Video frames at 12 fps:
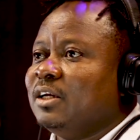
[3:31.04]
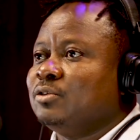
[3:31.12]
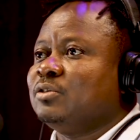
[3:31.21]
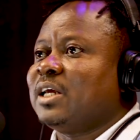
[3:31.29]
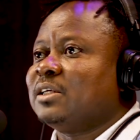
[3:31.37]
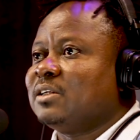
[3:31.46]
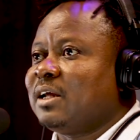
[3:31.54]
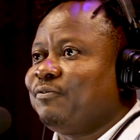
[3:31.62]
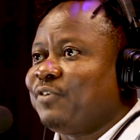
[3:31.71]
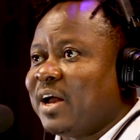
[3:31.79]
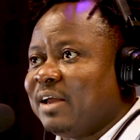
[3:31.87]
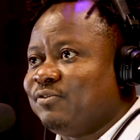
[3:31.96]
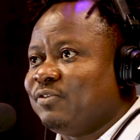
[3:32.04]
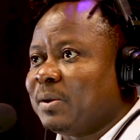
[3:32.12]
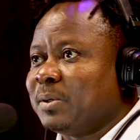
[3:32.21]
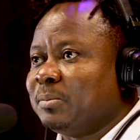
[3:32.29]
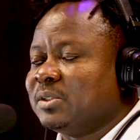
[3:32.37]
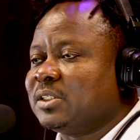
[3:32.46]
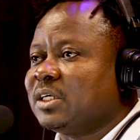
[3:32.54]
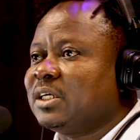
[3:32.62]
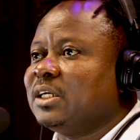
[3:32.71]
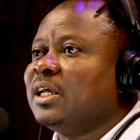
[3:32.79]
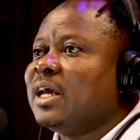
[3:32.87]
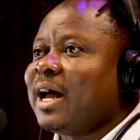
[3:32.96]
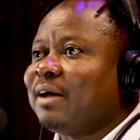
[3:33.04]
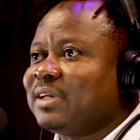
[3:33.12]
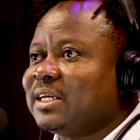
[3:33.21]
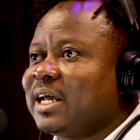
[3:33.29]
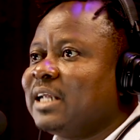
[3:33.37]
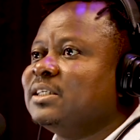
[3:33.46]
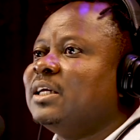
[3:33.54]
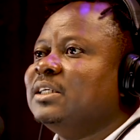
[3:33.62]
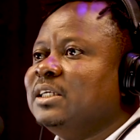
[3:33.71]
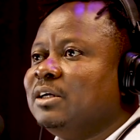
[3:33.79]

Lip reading: in 2005, if I'm not mistaken. After that,